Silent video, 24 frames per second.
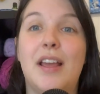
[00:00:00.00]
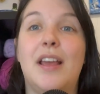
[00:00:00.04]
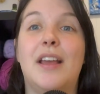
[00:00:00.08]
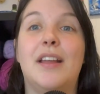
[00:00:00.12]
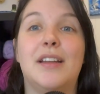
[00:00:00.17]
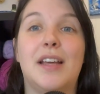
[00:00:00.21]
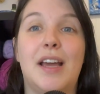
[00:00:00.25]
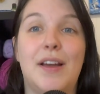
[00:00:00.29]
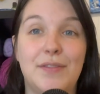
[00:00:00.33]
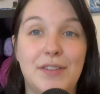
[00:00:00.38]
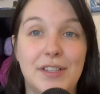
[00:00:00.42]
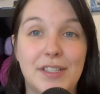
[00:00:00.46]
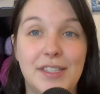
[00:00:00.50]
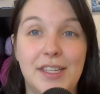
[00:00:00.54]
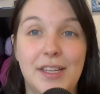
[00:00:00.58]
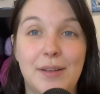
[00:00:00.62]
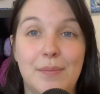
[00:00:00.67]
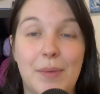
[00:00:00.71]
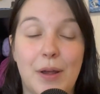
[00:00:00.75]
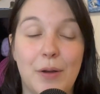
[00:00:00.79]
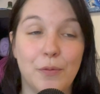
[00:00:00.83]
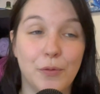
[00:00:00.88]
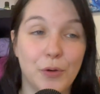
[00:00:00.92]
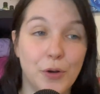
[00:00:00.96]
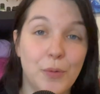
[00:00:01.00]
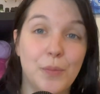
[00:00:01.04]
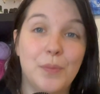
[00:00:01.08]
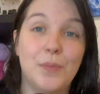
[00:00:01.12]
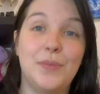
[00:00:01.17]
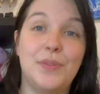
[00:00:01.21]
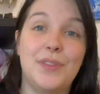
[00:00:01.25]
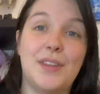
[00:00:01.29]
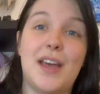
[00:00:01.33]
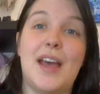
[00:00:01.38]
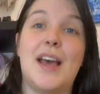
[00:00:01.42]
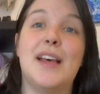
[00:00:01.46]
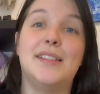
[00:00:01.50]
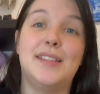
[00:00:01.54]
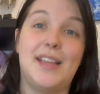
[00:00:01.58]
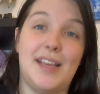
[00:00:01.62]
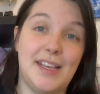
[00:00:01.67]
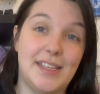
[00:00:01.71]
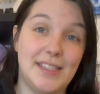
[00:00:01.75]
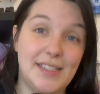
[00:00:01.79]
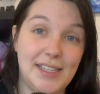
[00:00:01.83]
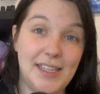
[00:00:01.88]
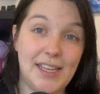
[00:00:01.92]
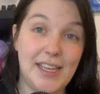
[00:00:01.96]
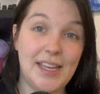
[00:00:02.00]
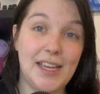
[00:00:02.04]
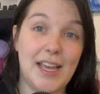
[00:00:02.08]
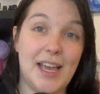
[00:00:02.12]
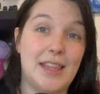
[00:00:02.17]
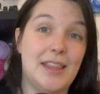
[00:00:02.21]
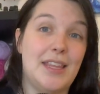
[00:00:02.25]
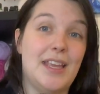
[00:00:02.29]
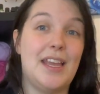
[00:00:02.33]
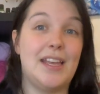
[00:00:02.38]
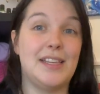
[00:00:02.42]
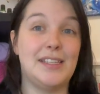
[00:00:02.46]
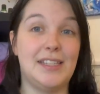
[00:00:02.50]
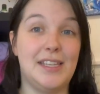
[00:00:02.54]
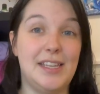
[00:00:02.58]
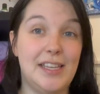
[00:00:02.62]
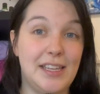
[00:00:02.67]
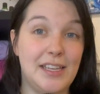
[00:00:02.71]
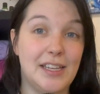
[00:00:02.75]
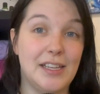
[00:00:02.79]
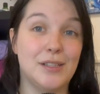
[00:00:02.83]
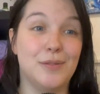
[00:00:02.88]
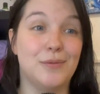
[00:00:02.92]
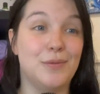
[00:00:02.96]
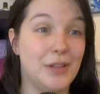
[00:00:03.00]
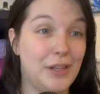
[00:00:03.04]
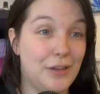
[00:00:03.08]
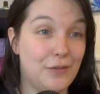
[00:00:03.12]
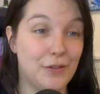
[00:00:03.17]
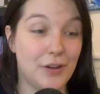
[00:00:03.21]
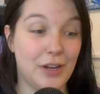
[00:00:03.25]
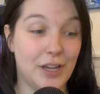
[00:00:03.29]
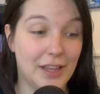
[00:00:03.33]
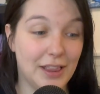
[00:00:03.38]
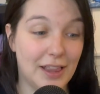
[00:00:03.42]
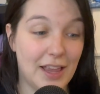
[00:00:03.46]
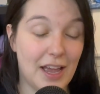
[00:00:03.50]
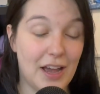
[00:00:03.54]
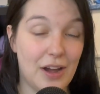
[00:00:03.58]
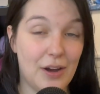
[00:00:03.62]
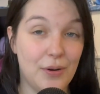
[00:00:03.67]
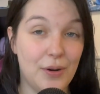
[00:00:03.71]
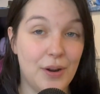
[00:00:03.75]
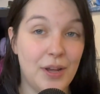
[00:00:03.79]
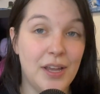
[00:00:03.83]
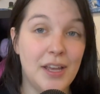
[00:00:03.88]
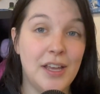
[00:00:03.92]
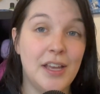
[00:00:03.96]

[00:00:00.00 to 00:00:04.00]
and I have to sit in my room that has A C, and the A C is really freaking loud.